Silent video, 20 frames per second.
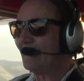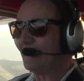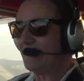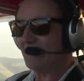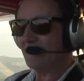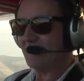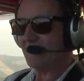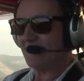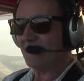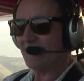
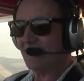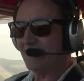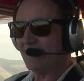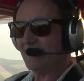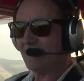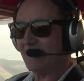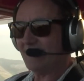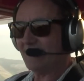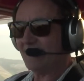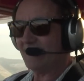uh, it's
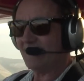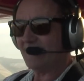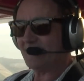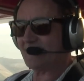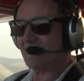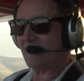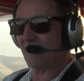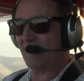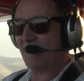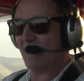shocking, isn't it?
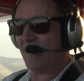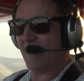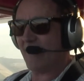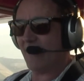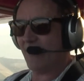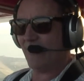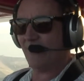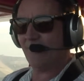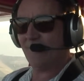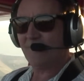We're giving me
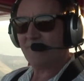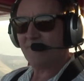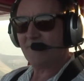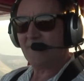hell.